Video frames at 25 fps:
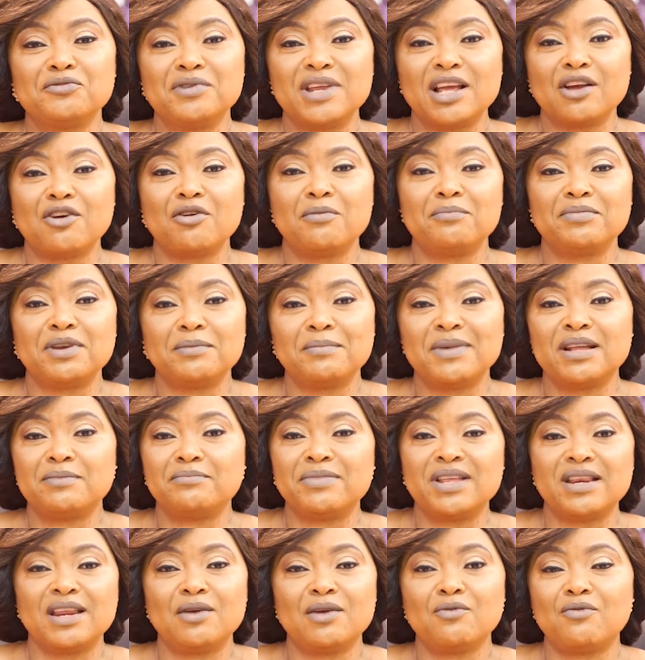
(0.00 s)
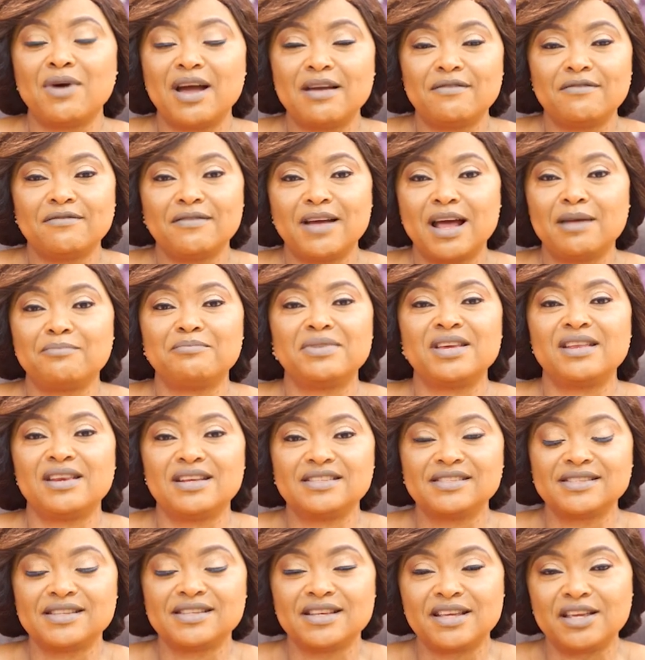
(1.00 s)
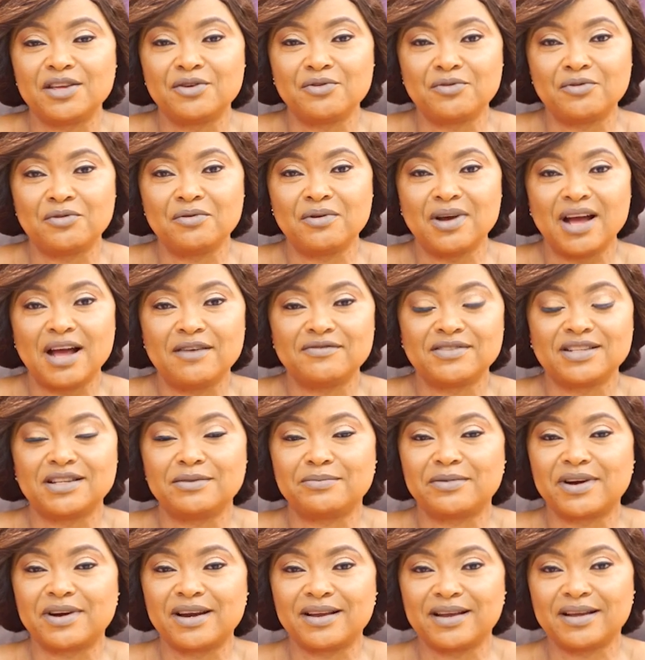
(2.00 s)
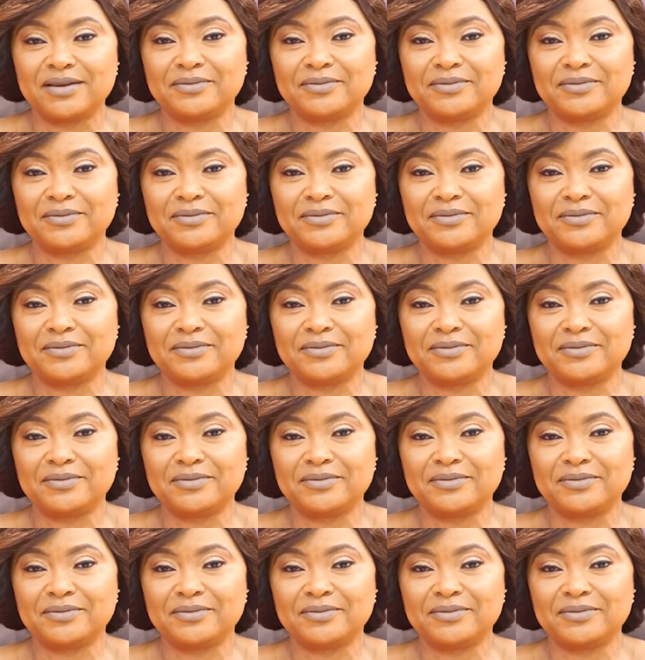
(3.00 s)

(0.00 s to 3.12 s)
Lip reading: they complement being a wife and being a CEO? After the break.